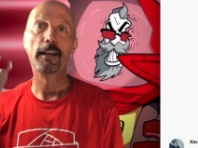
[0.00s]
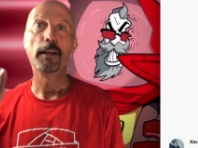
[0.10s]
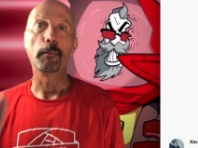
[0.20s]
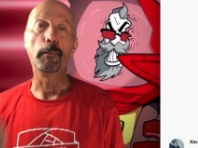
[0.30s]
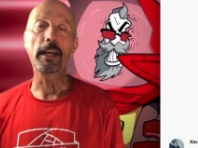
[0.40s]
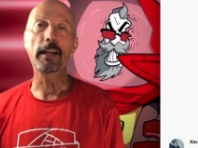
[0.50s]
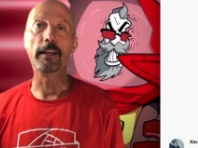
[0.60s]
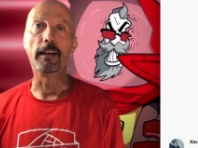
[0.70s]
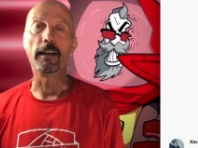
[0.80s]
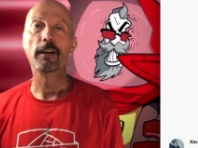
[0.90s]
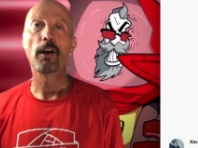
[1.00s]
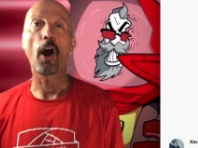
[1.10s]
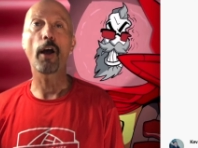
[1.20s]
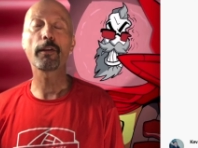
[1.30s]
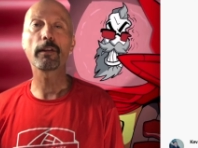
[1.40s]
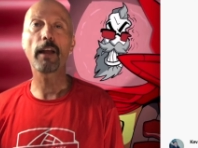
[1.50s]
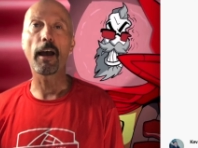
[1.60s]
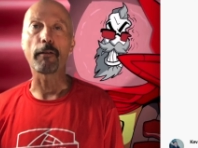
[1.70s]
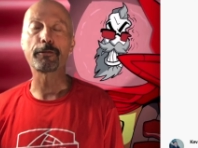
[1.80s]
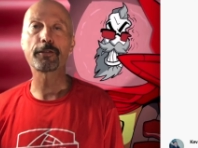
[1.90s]
media on the
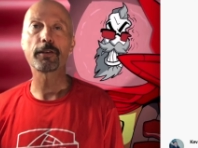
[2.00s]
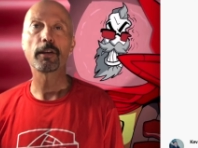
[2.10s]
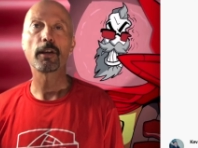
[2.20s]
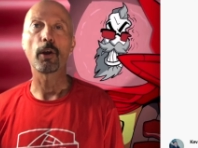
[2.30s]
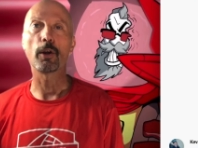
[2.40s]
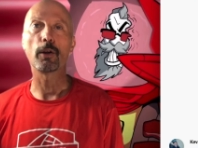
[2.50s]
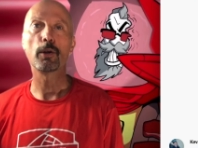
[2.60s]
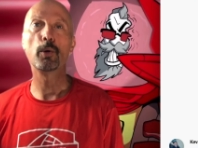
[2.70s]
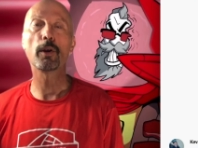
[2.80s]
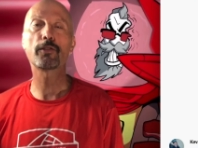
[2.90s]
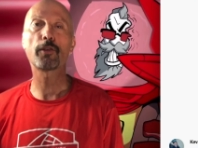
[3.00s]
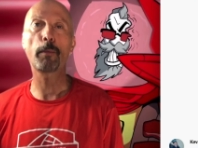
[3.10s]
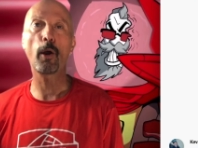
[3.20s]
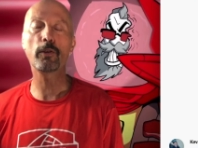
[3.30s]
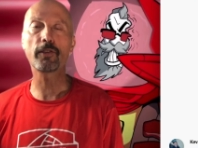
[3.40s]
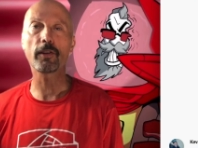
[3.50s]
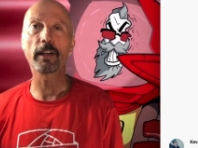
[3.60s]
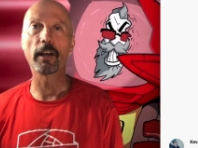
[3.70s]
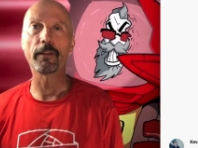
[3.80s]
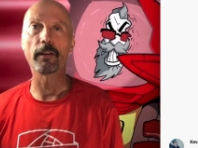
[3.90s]
left, or who are
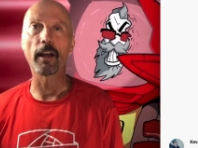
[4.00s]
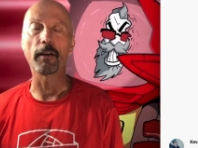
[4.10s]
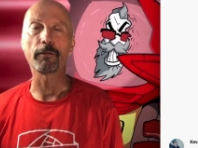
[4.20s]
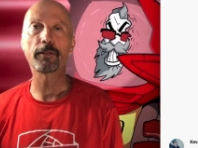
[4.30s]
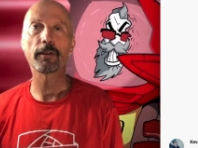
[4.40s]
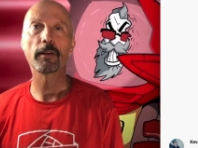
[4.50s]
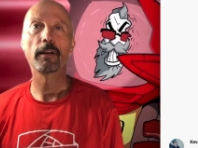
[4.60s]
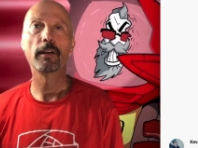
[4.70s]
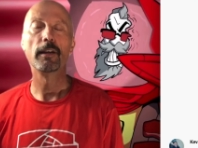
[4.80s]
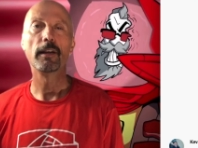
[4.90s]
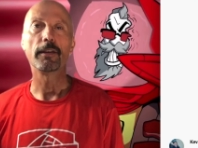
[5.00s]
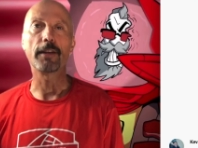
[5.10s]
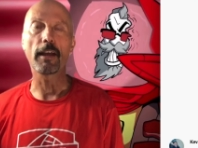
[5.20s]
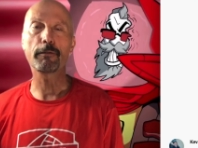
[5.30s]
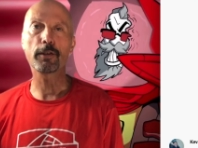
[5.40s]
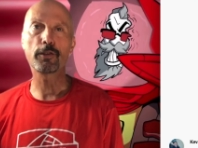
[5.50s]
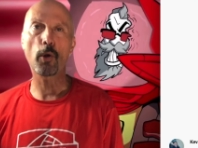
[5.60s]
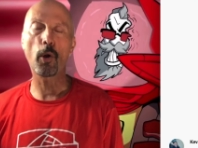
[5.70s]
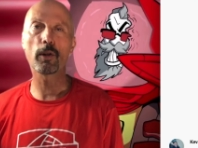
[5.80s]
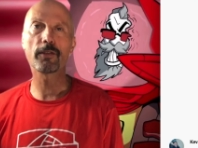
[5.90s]
supposedly on the left. David
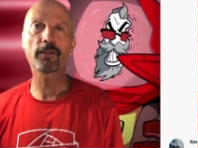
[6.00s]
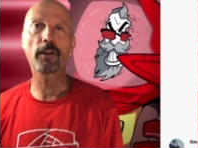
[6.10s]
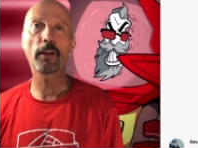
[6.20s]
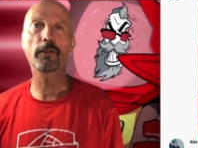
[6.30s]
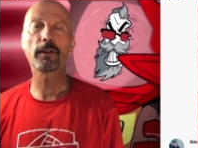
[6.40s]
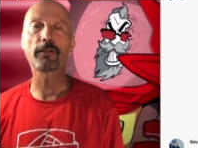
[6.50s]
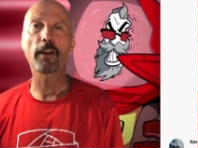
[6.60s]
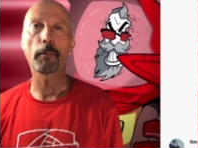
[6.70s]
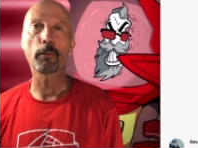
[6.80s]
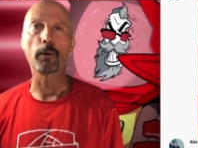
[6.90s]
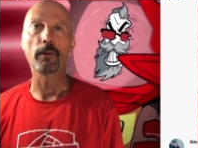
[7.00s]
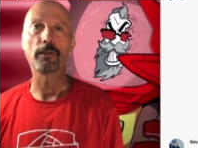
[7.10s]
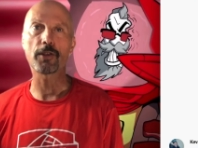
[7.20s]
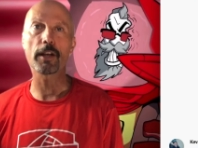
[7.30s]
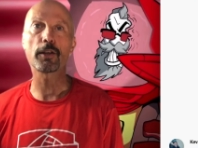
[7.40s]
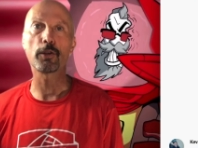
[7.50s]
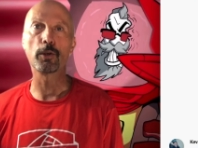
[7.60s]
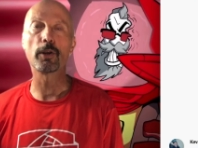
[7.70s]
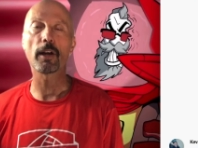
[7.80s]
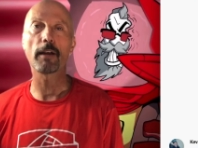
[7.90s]
Dole is another example. Cenk
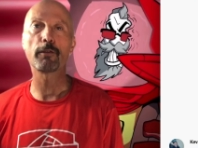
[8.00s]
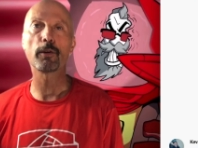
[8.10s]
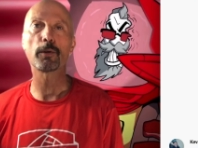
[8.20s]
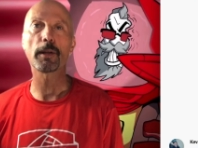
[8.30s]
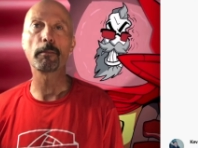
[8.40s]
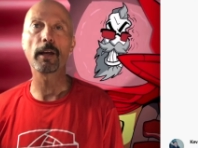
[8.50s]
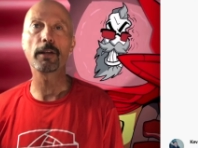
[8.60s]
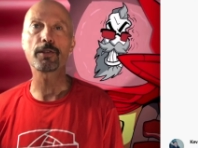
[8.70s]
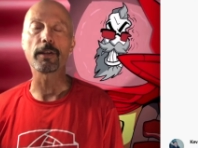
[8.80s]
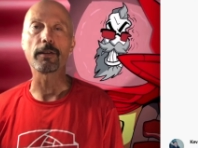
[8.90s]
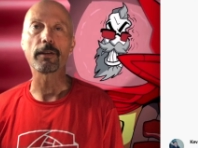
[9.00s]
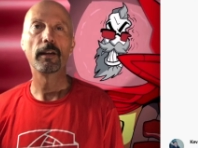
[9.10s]
Uygur I've already mentioned.